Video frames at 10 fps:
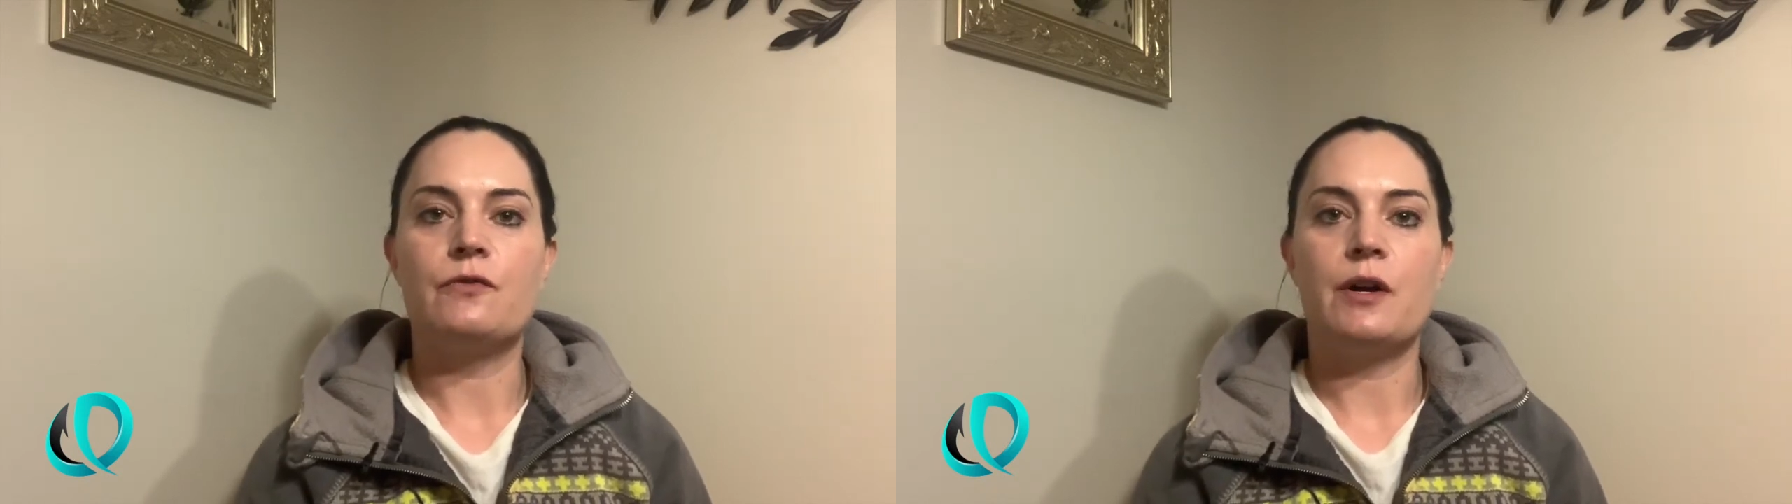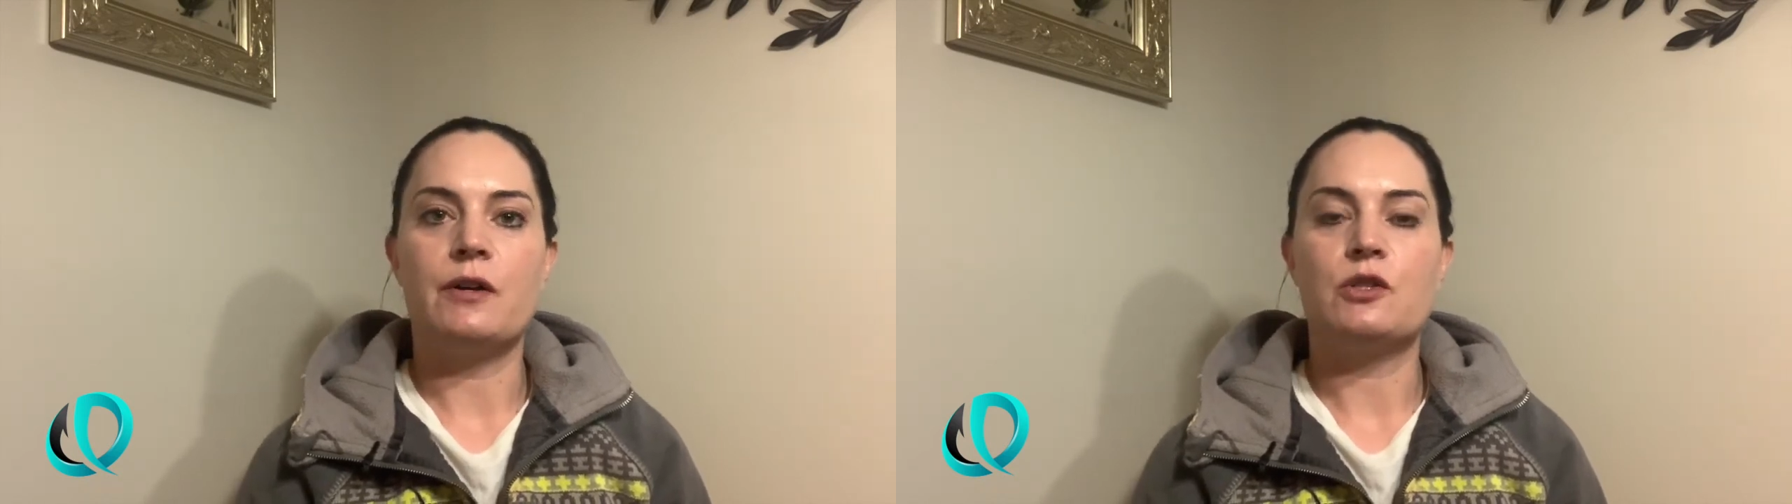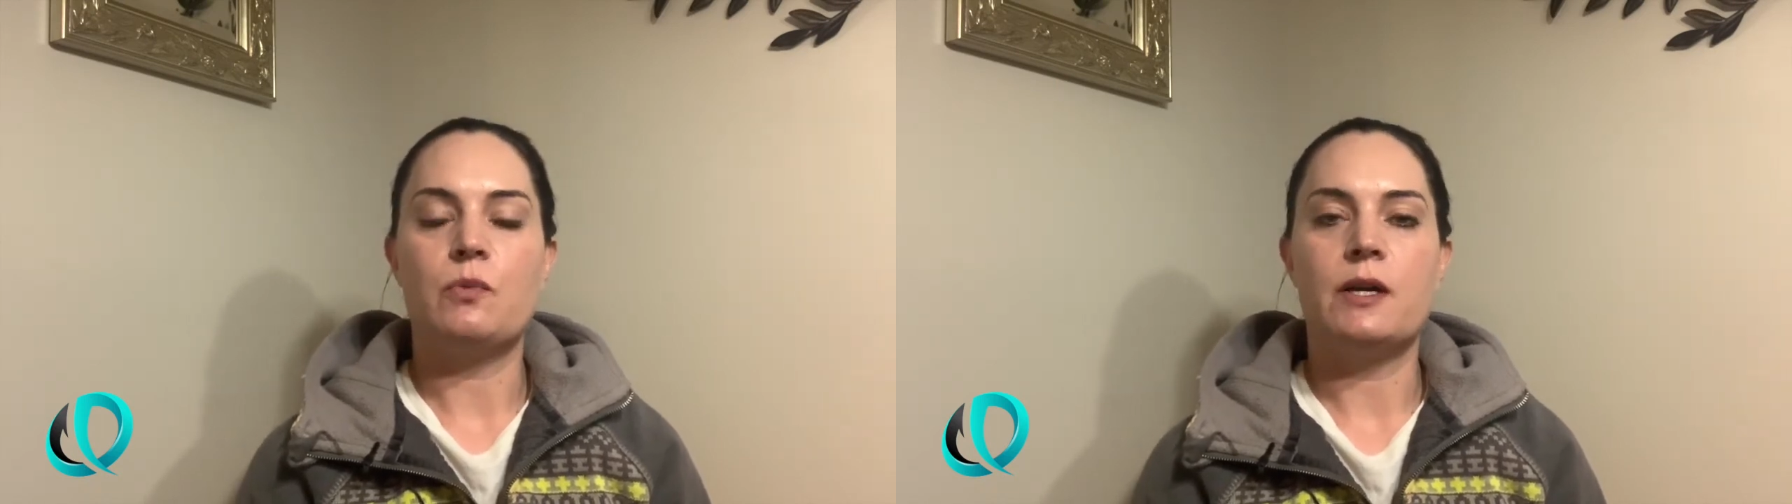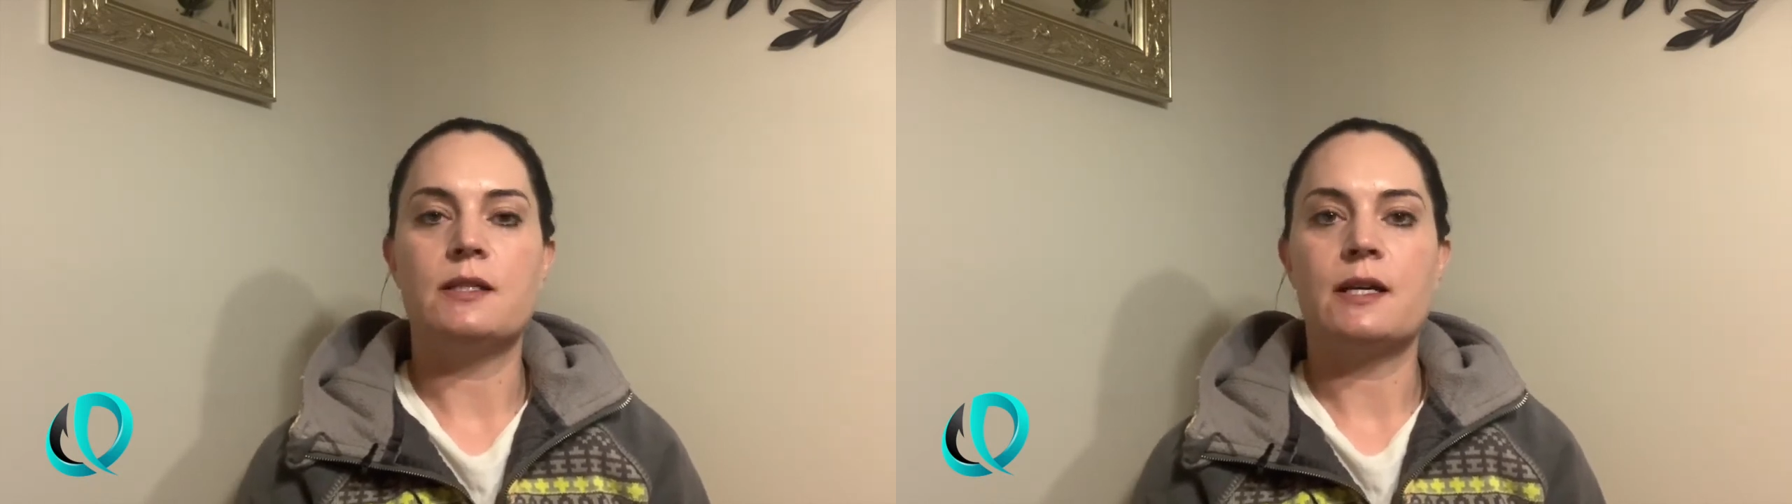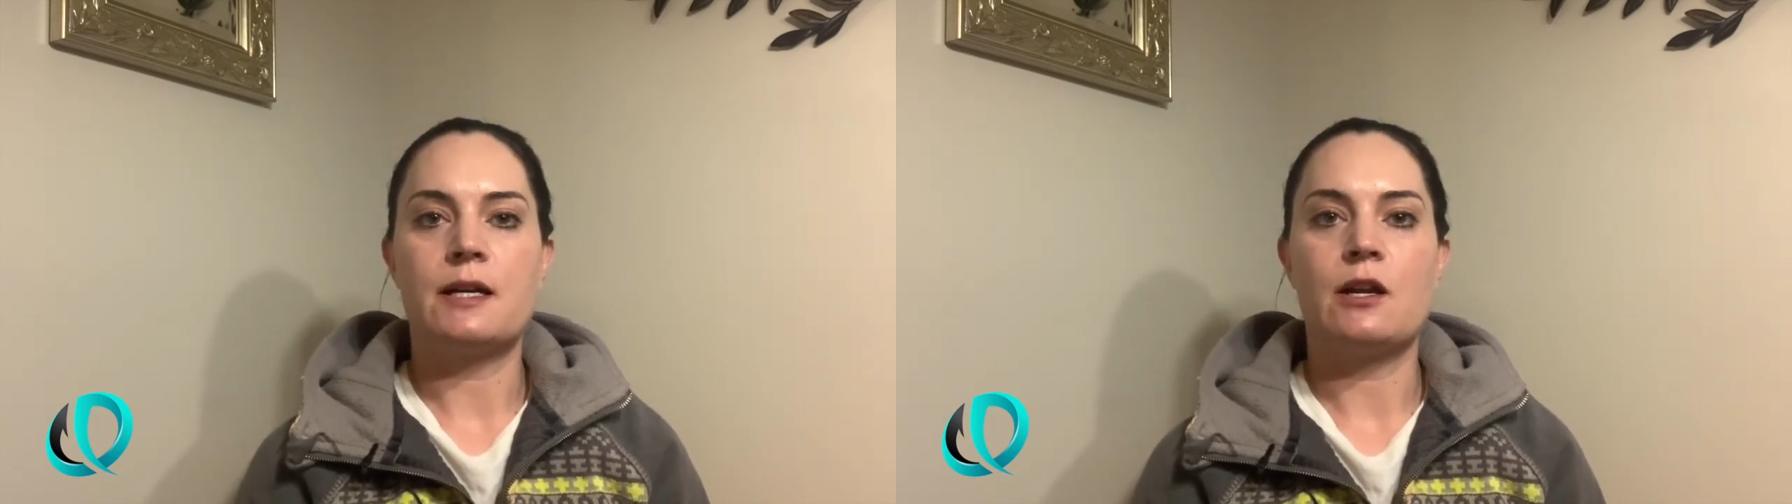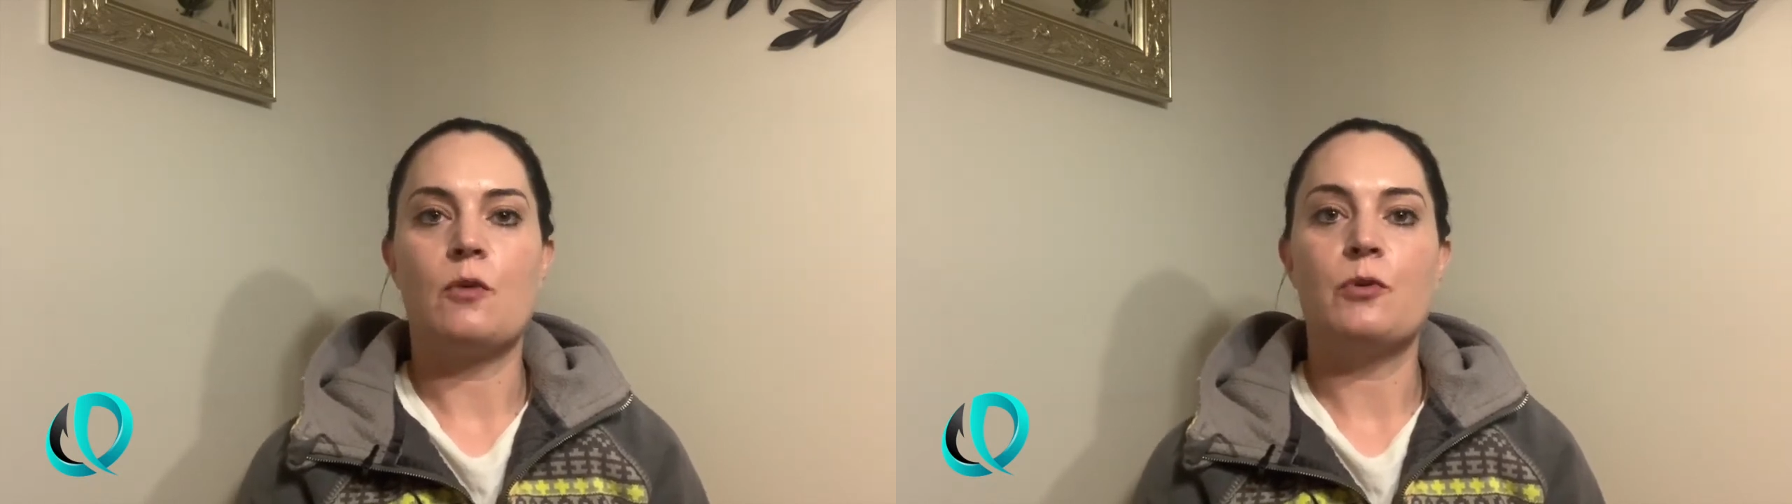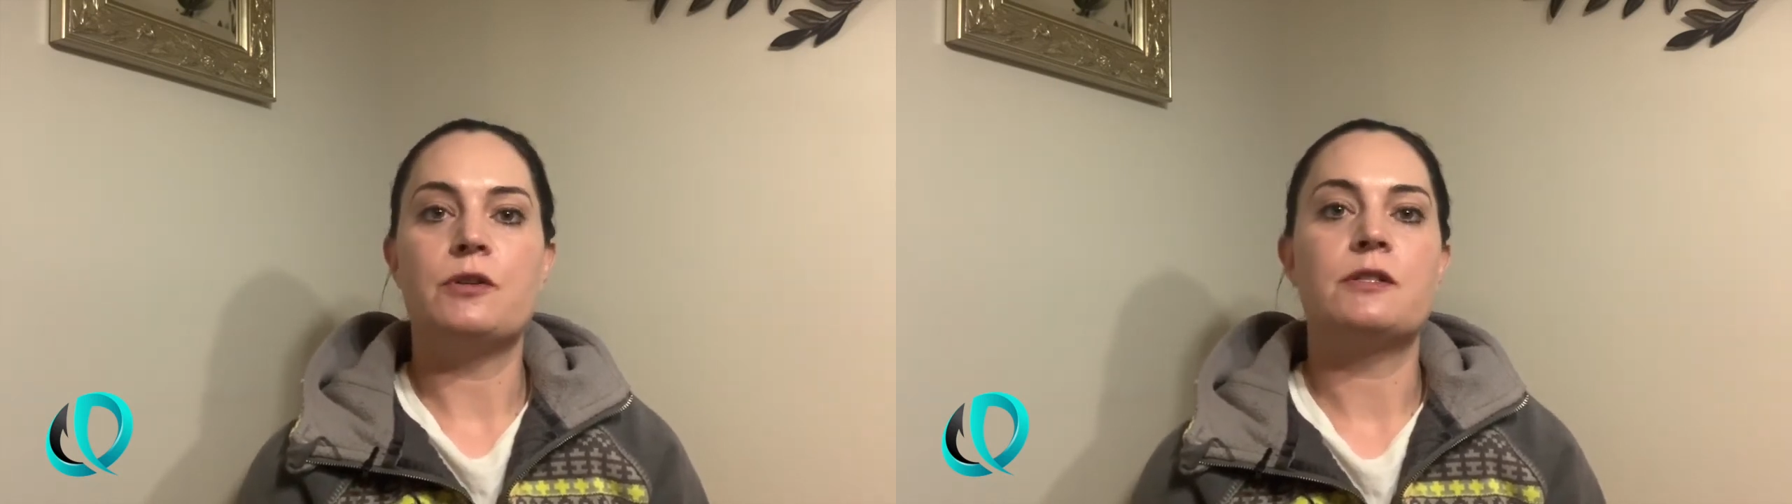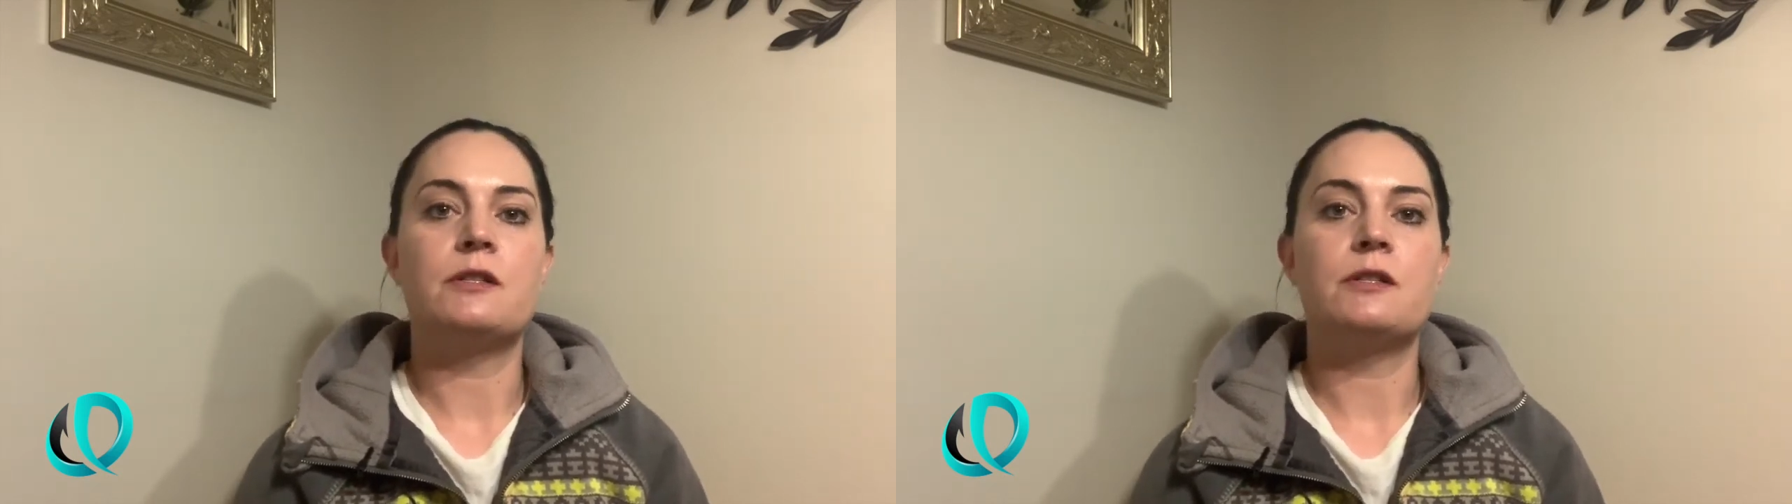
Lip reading: various ways that can help with this.